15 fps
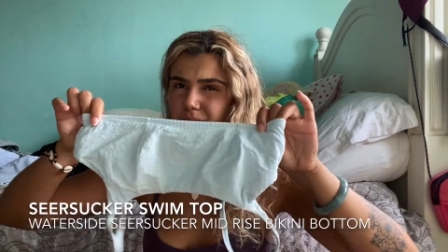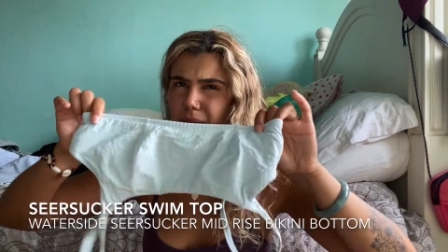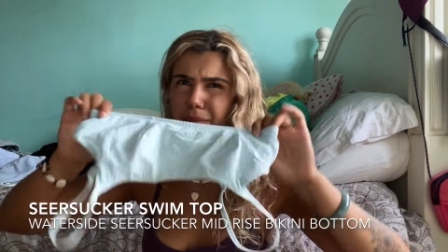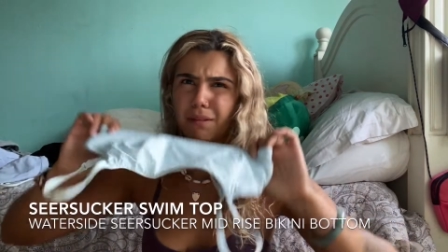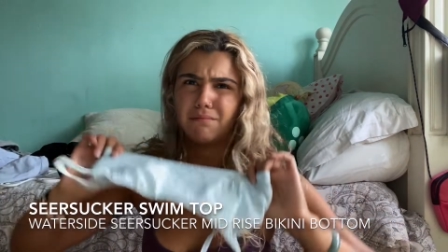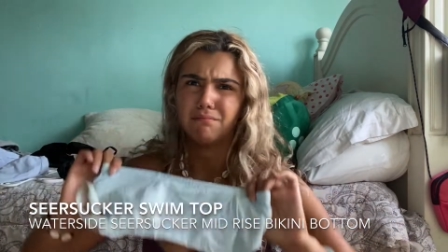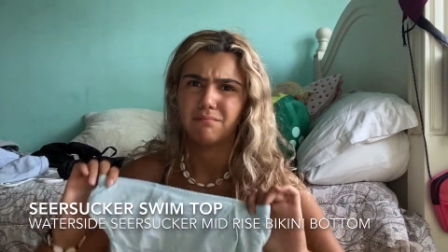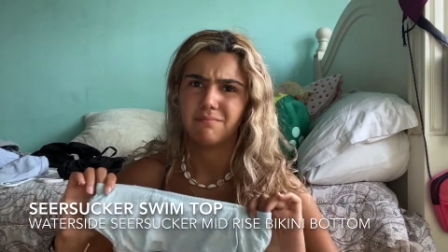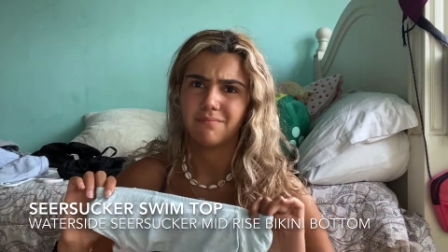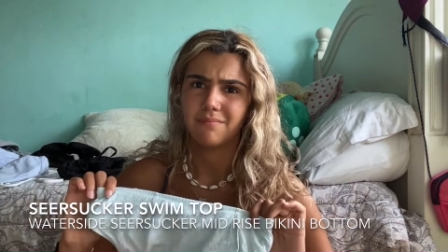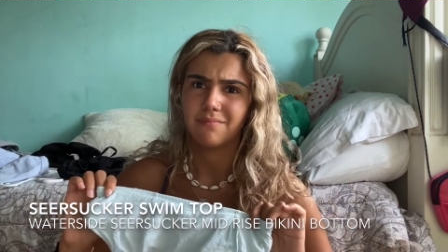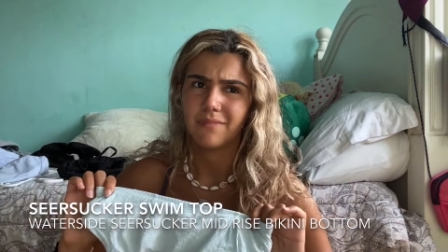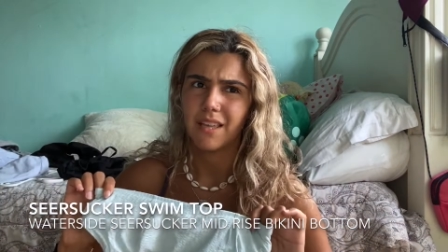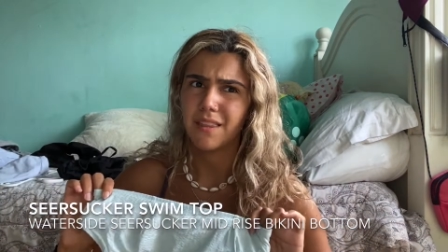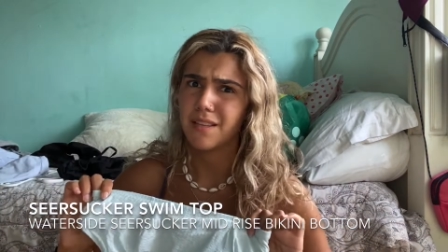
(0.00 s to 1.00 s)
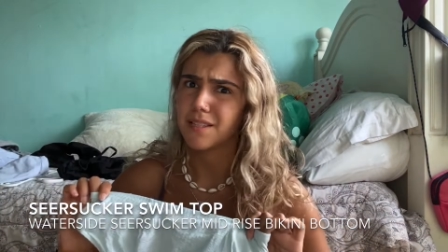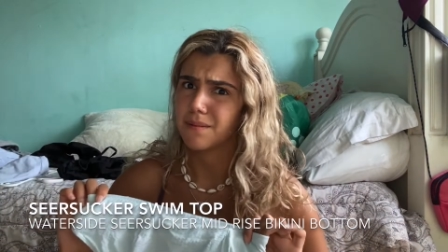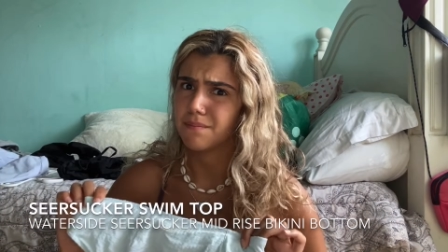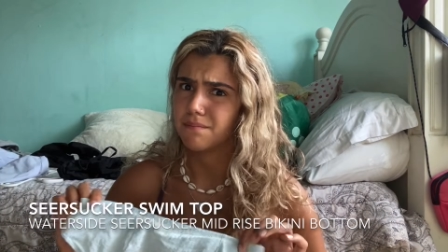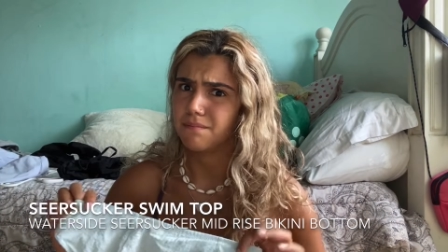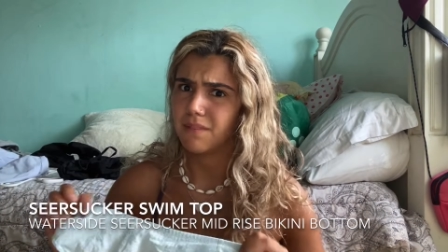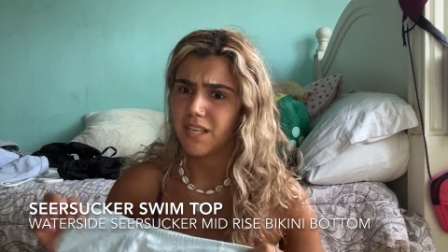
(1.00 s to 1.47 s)
I mean, I think it's
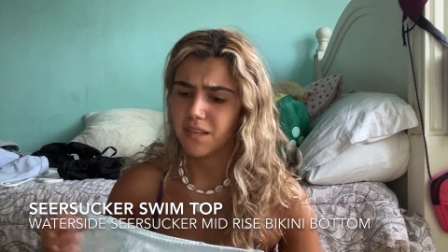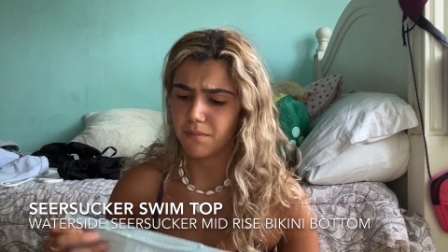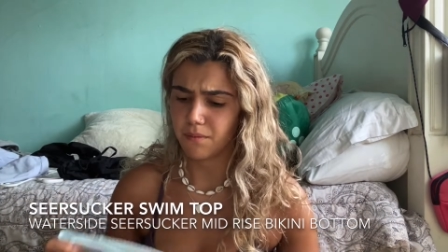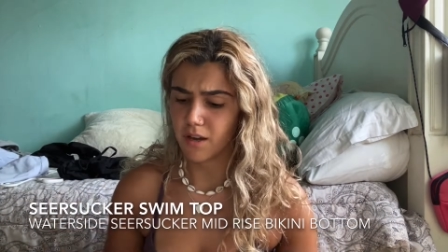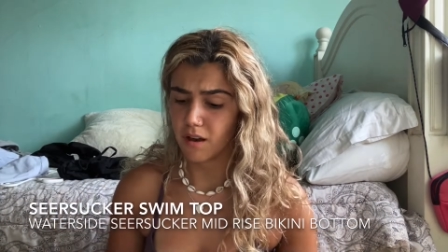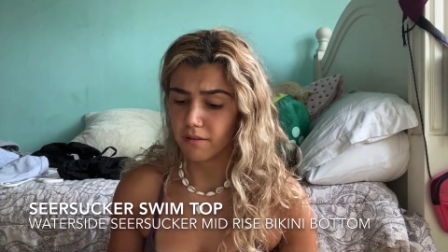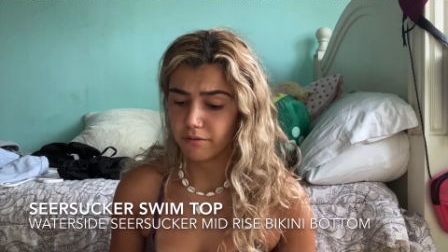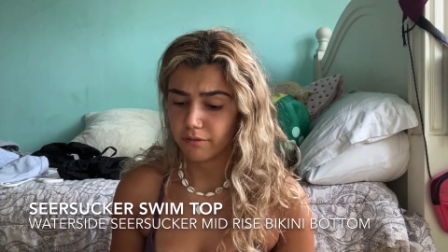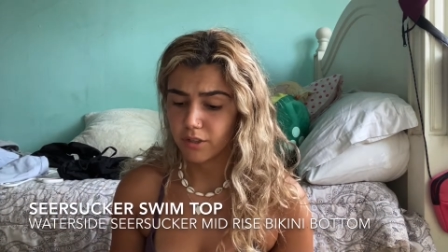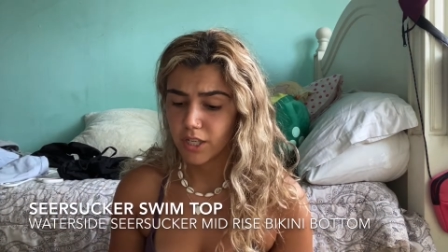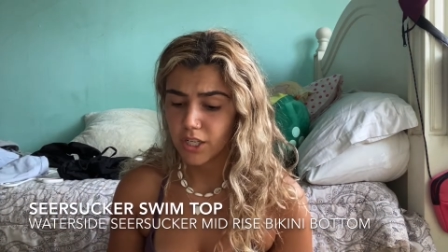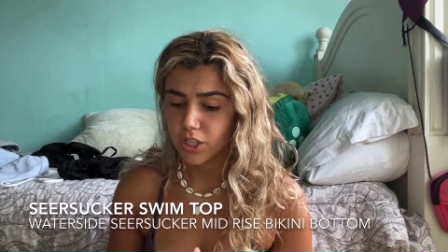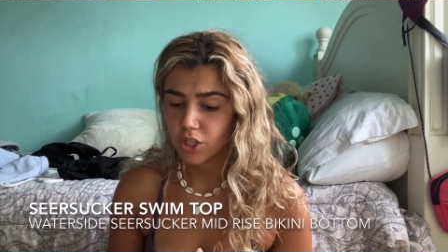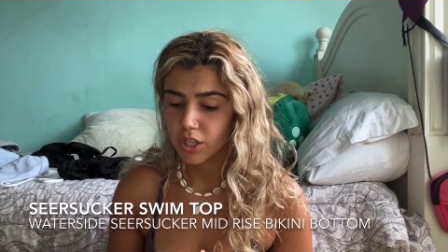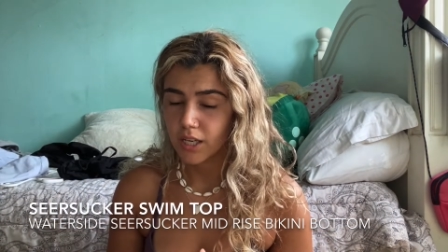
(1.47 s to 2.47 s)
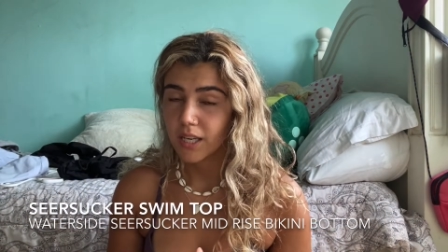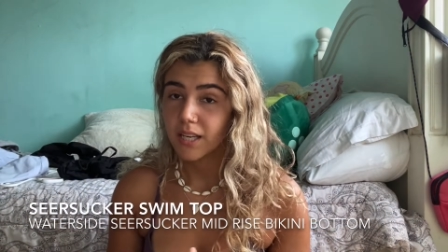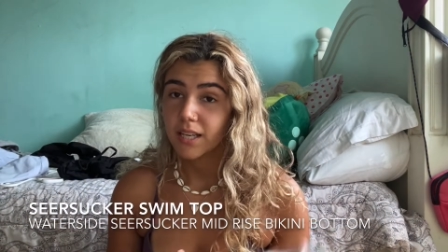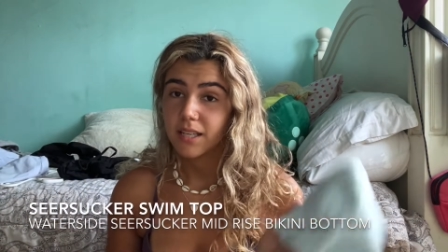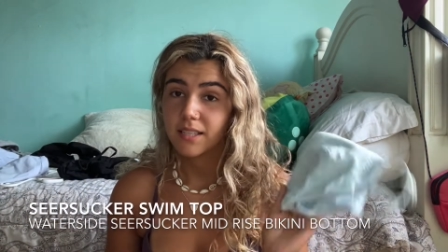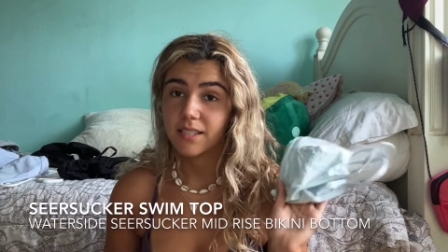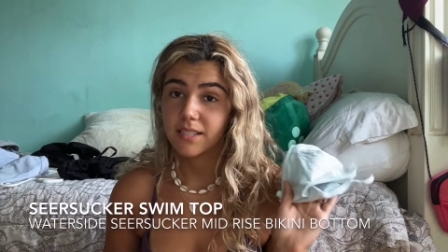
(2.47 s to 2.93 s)
medium coverage
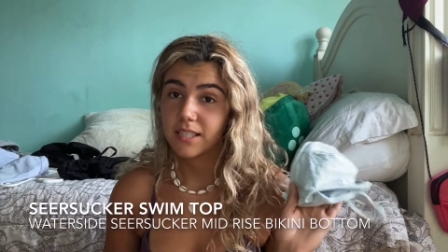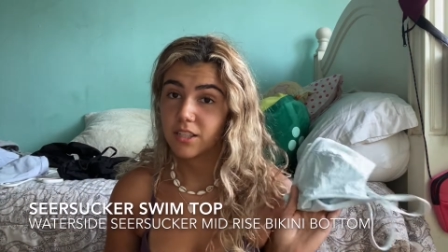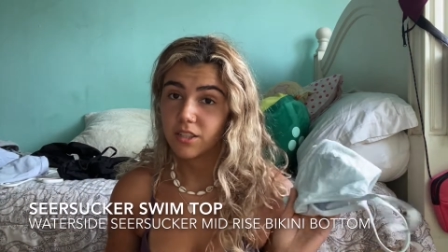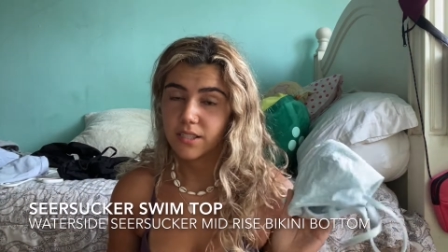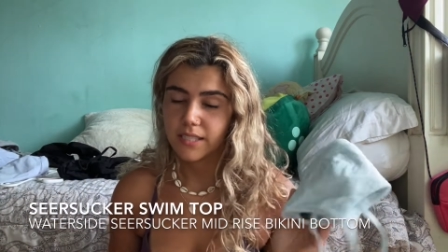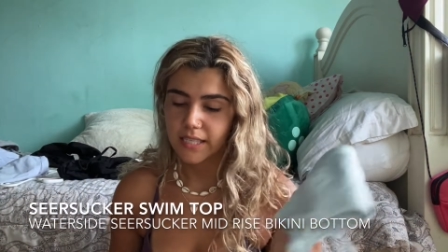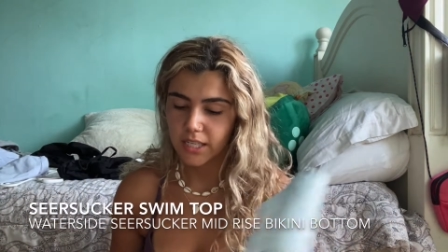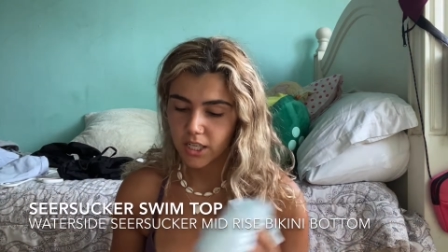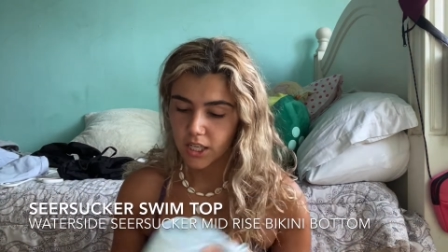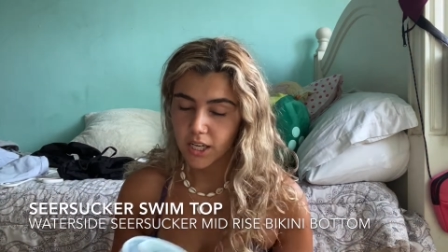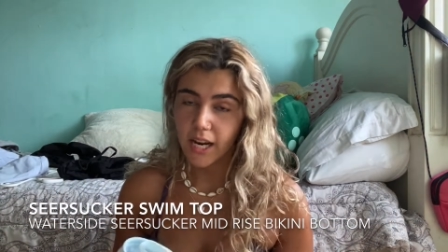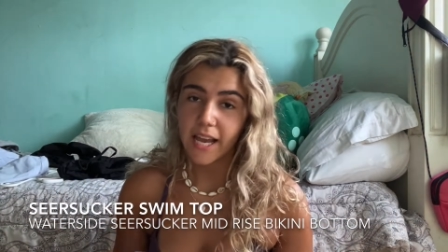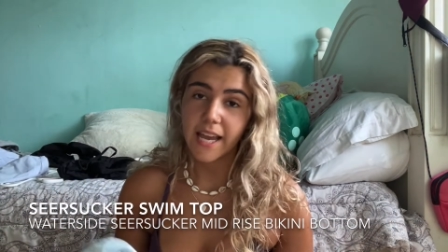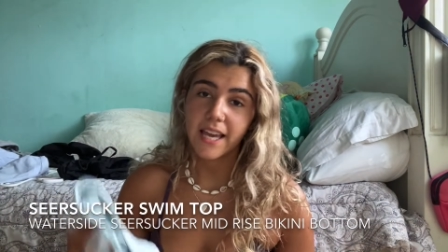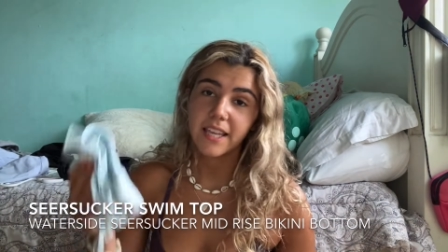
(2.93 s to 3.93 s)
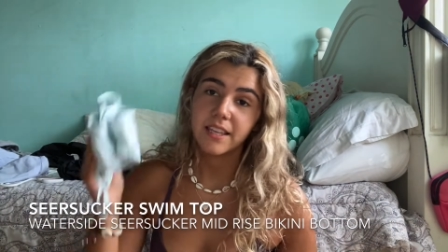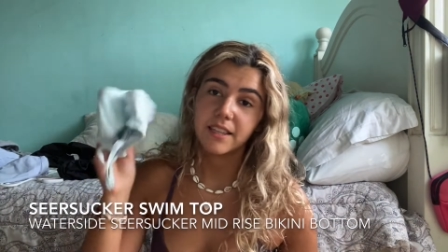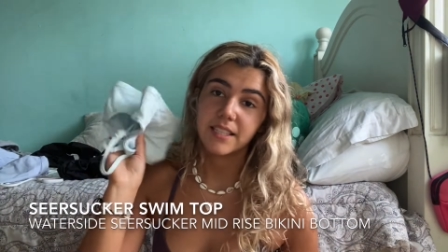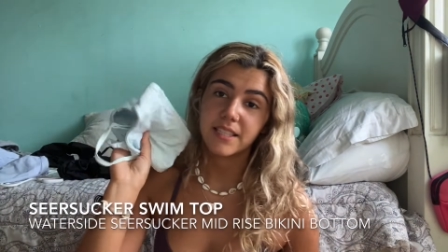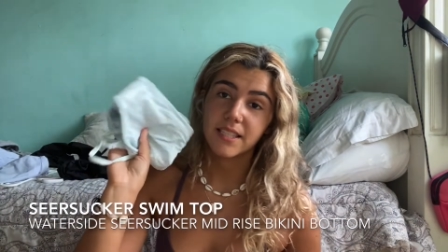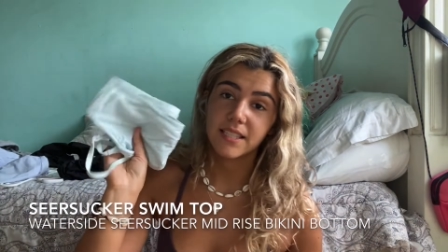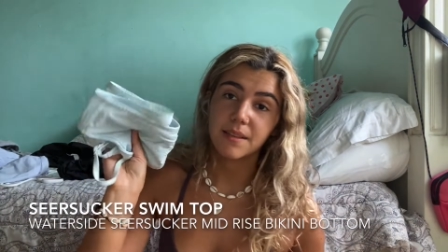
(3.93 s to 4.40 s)
Seersucker and
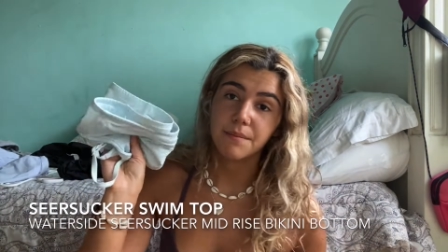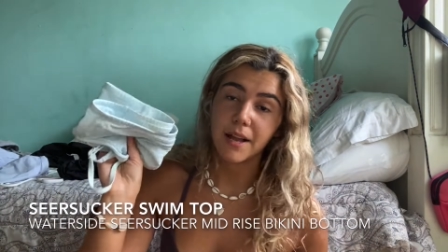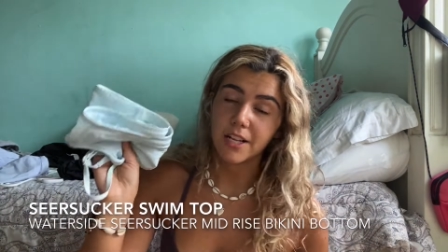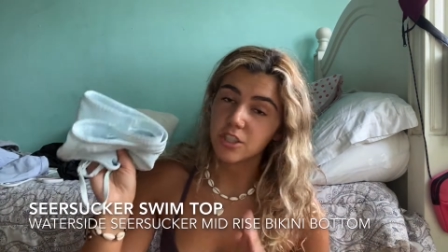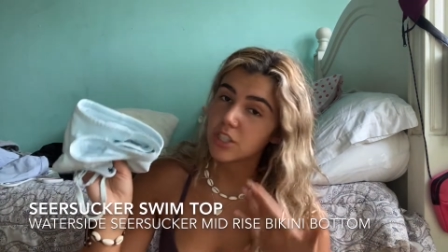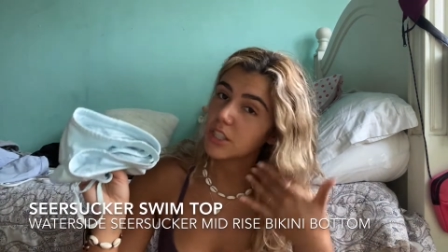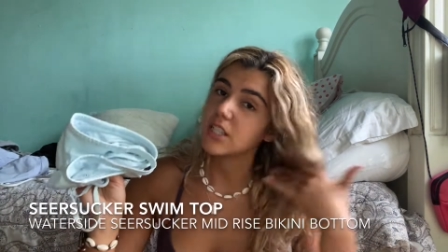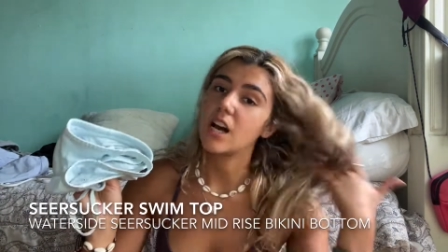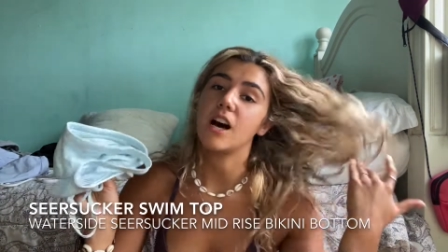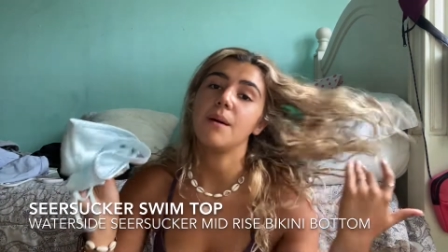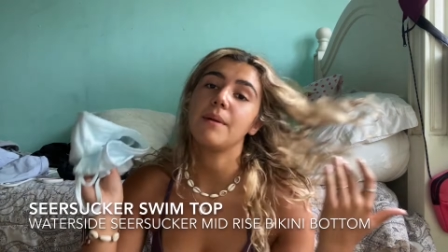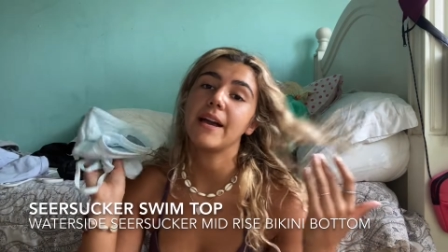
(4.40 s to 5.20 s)
this is the matching top.